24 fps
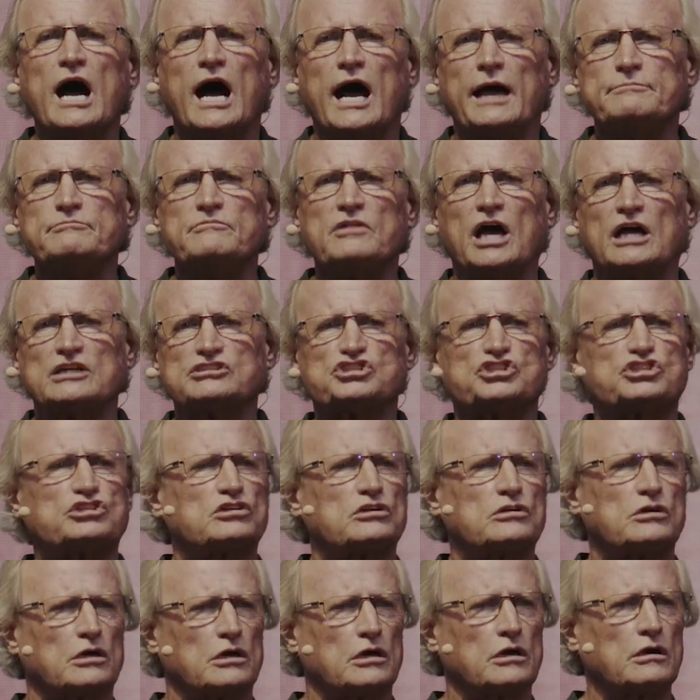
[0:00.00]
I'm not
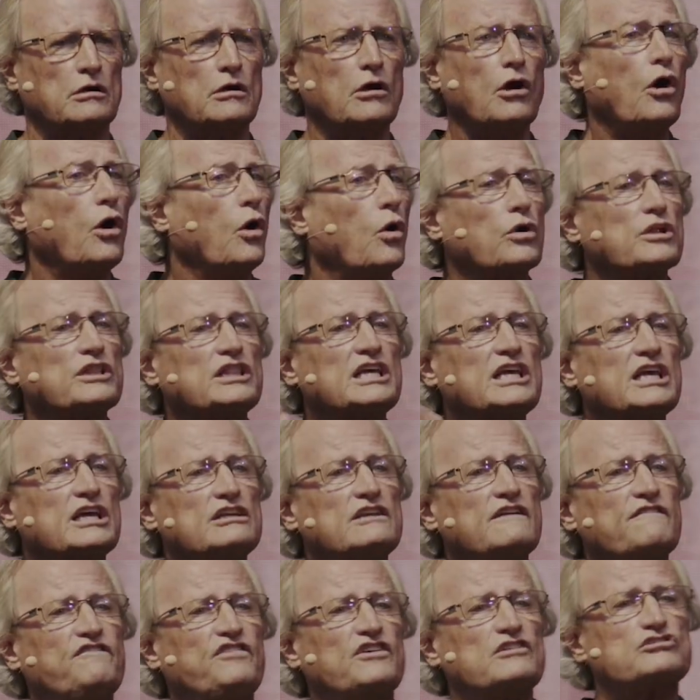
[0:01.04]
sure." Or the
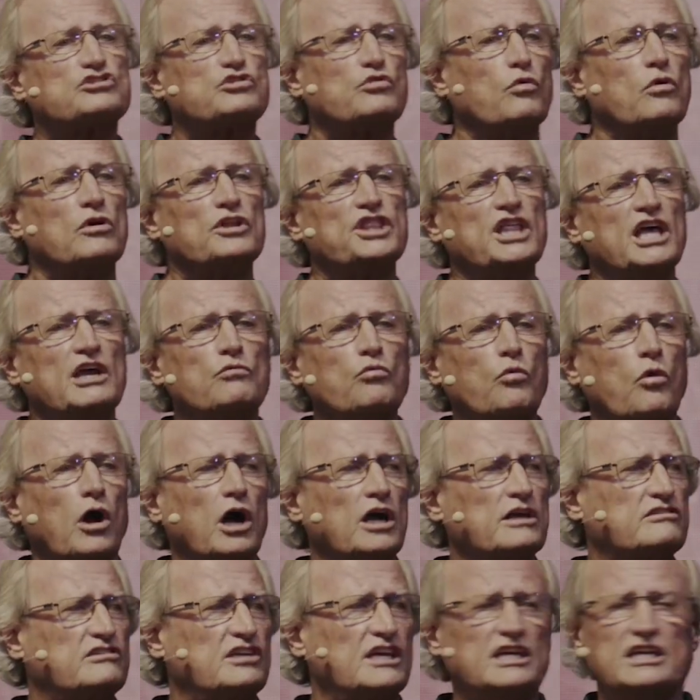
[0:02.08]
individual, and they
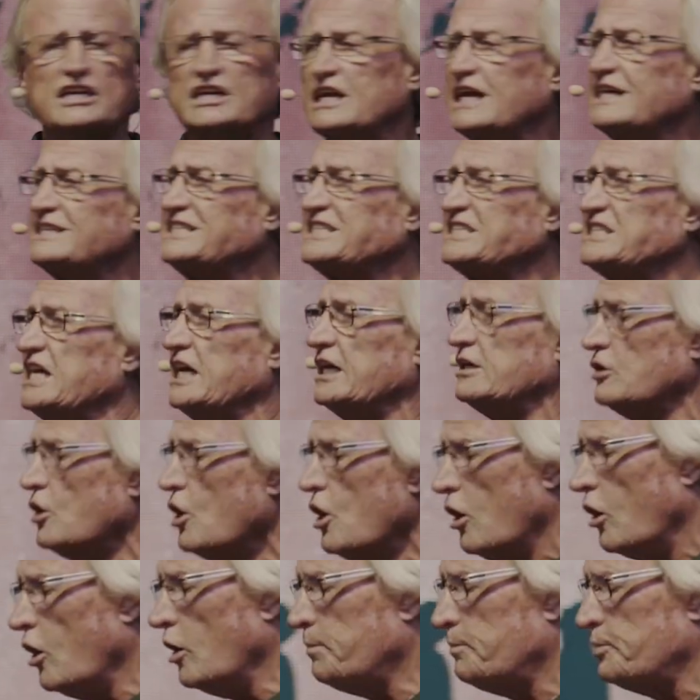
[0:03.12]
walked in and I said,
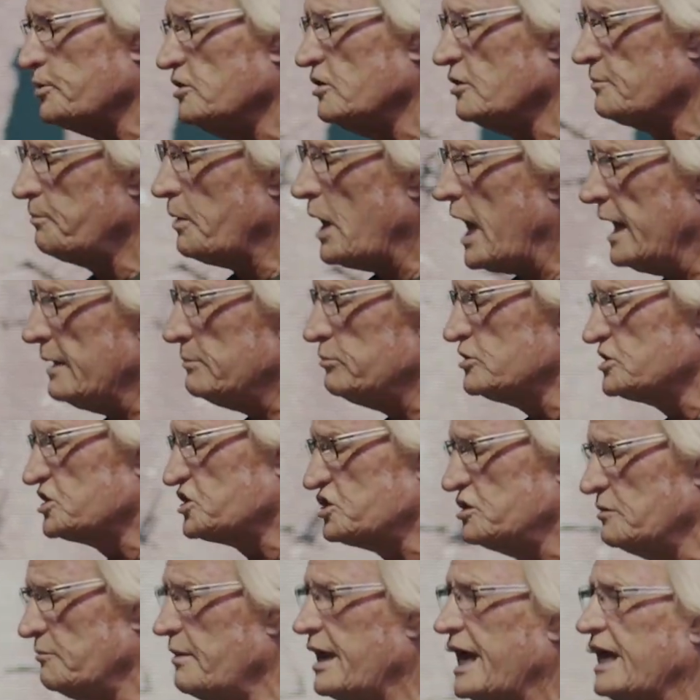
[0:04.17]
"Open your Bibles
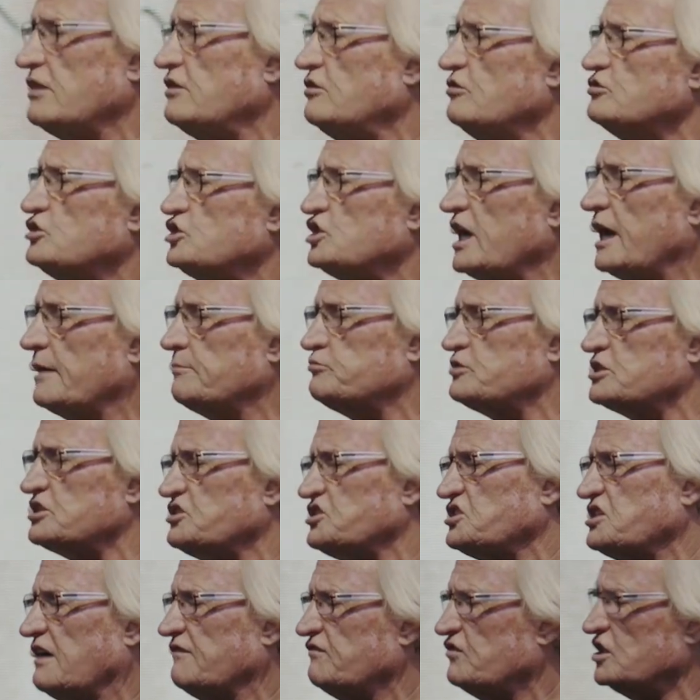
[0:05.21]
to Matthew chapter
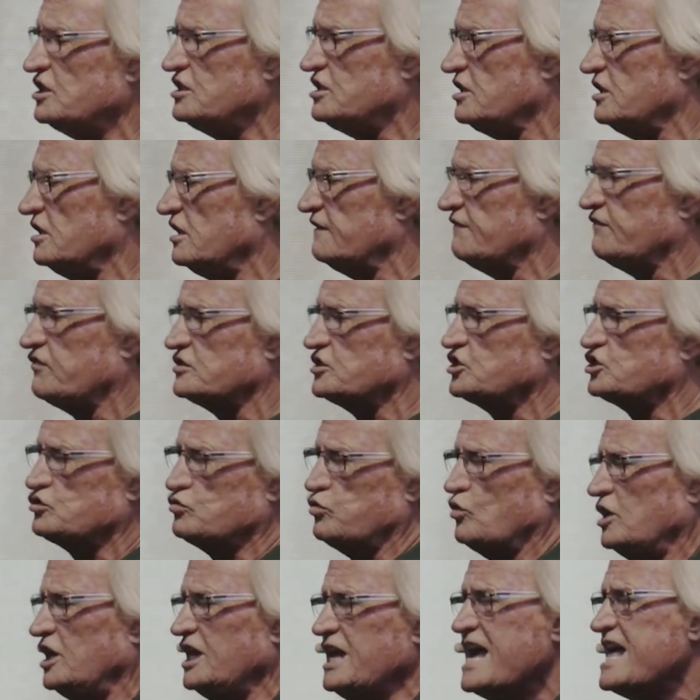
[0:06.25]
17 and verse
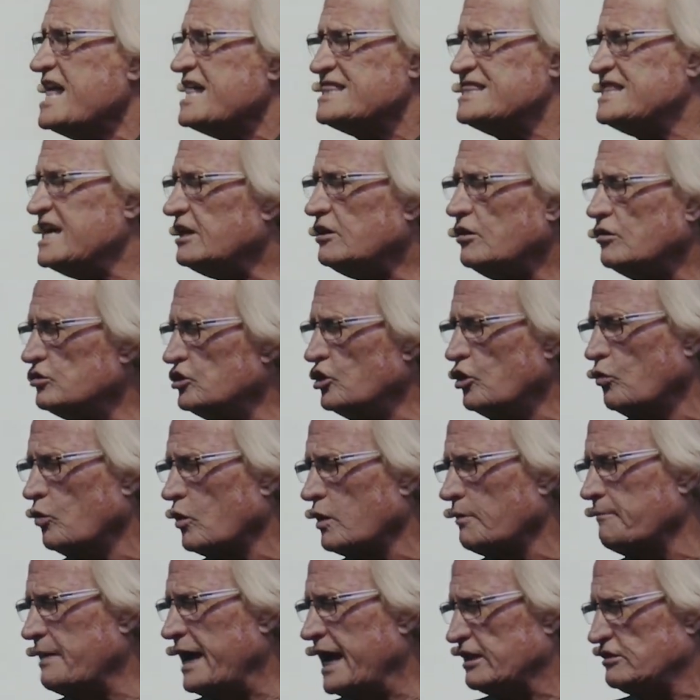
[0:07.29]
20. They don't know where
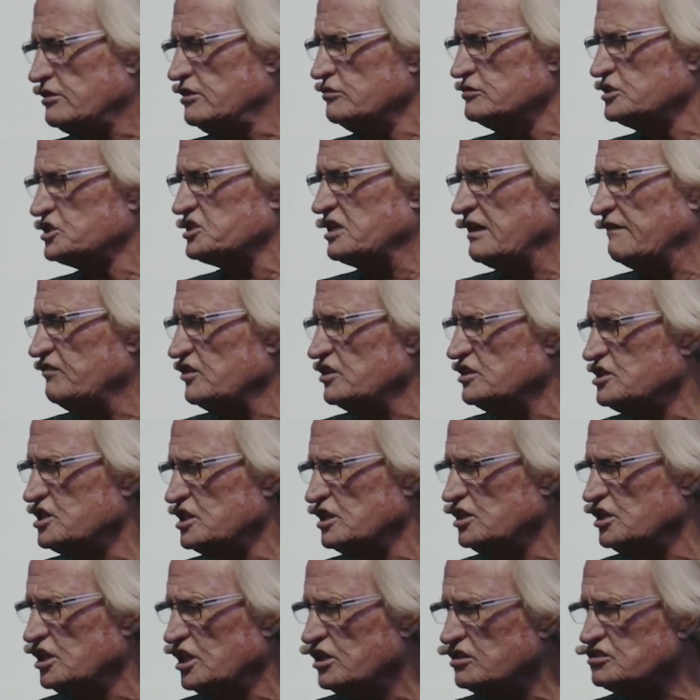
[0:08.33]
Matthew
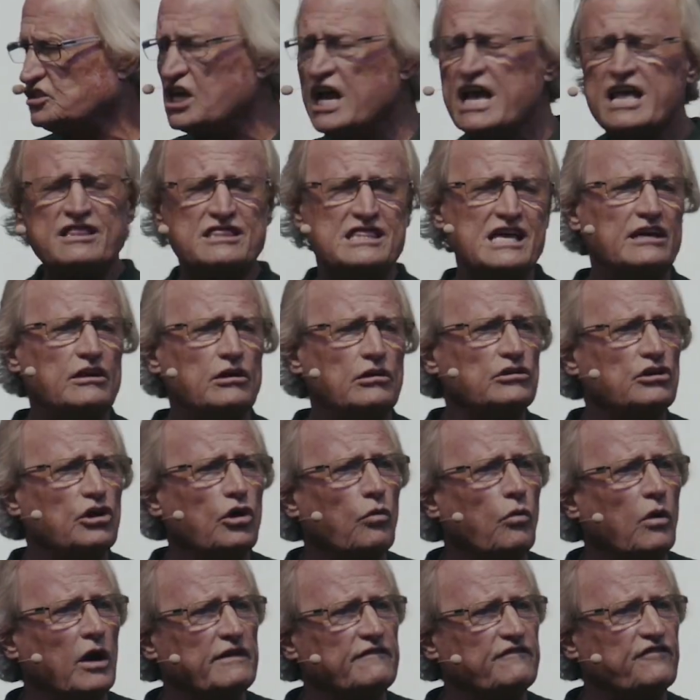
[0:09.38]
17 is. They don't know
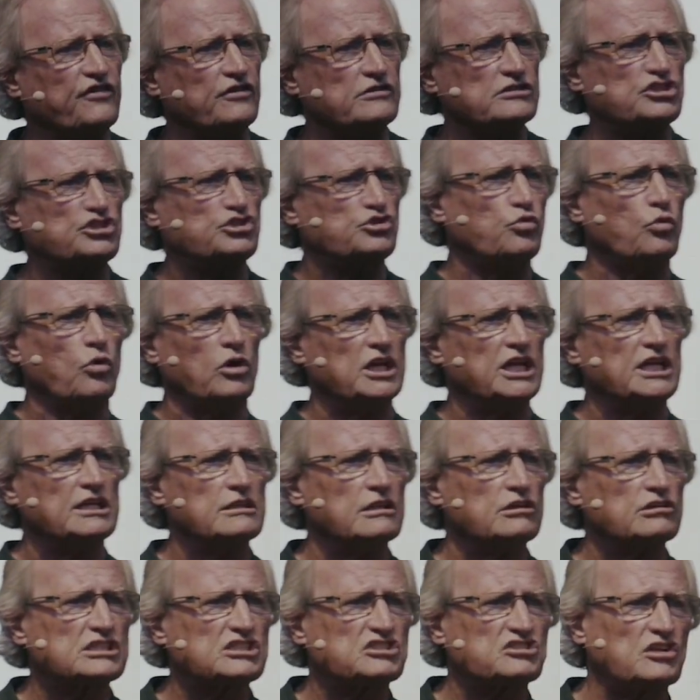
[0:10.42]
what verse 20
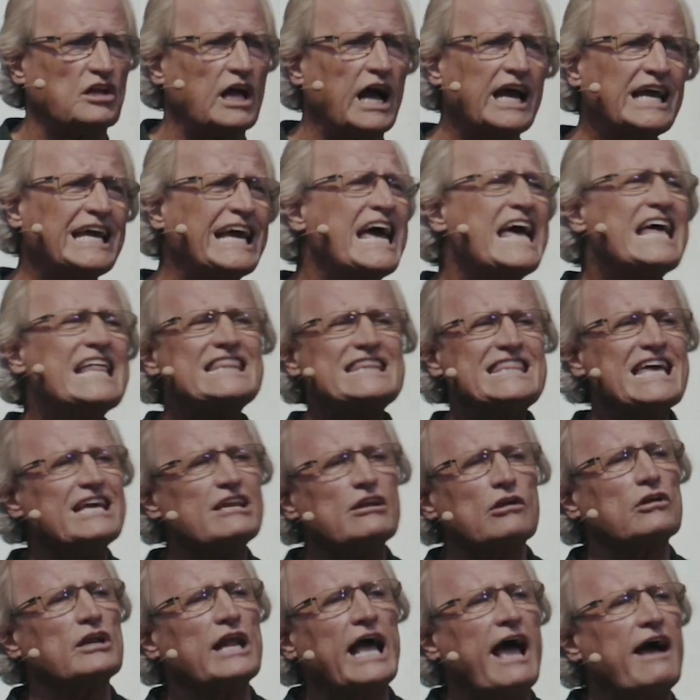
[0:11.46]
looks like. They
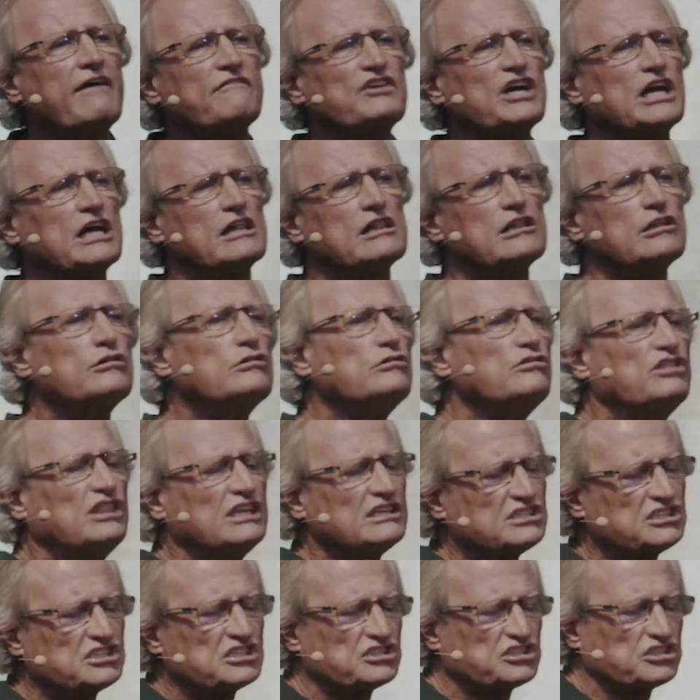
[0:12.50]
don't have a clue.
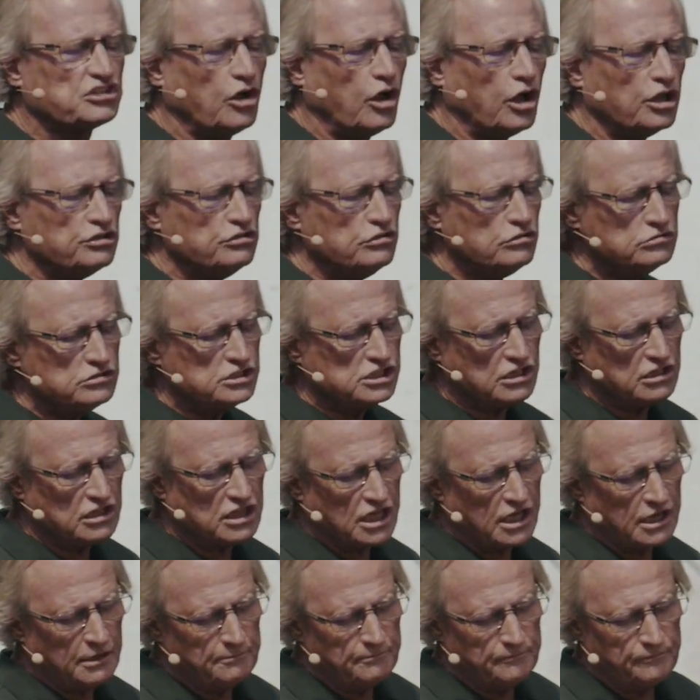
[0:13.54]
This is all new to
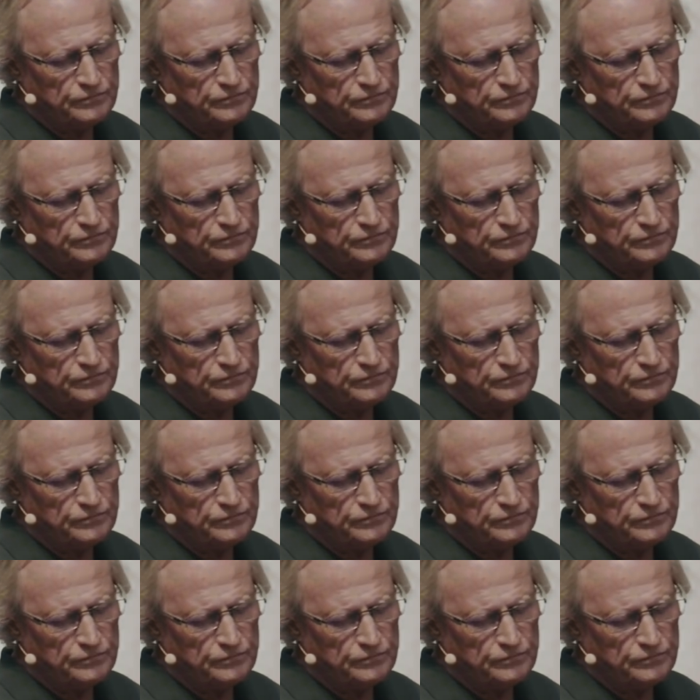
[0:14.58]
them.